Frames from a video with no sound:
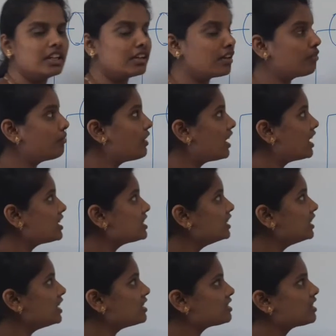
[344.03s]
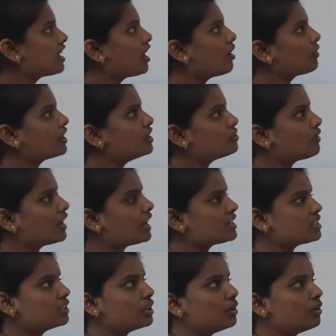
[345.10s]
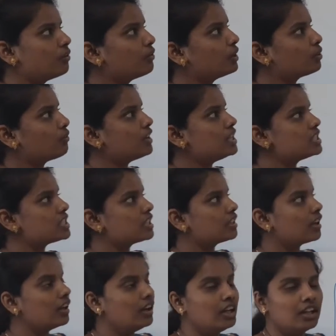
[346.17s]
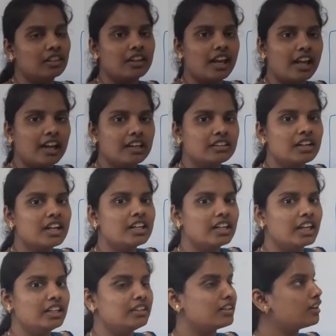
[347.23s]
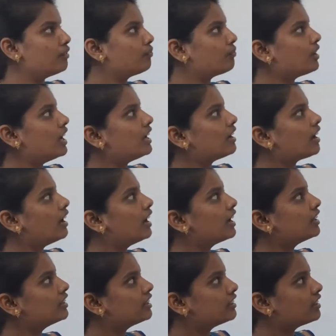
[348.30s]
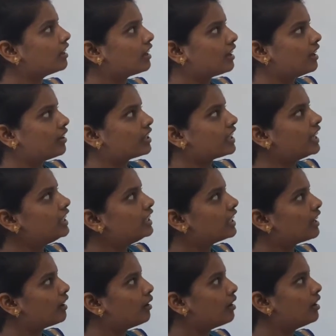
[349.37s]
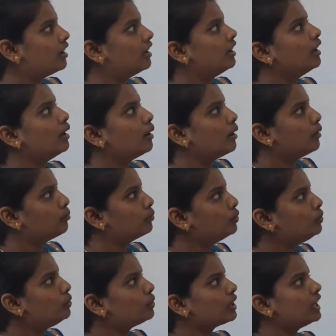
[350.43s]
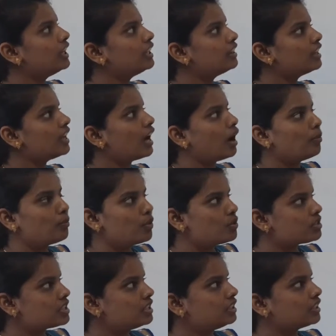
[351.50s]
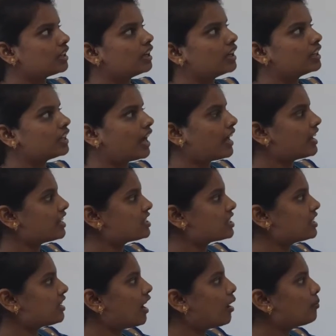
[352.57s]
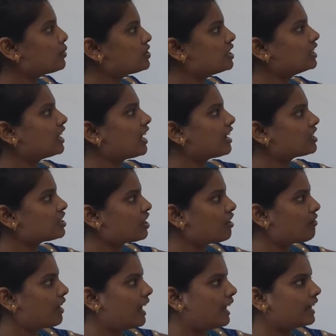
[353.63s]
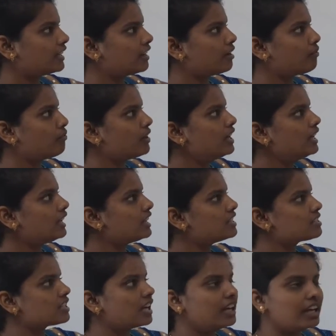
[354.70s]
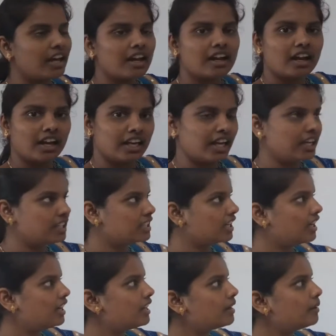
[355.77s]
Drift velocity is the average velocity with which the electron get drifted or get moved in the opposite direction of electric field inside a conductor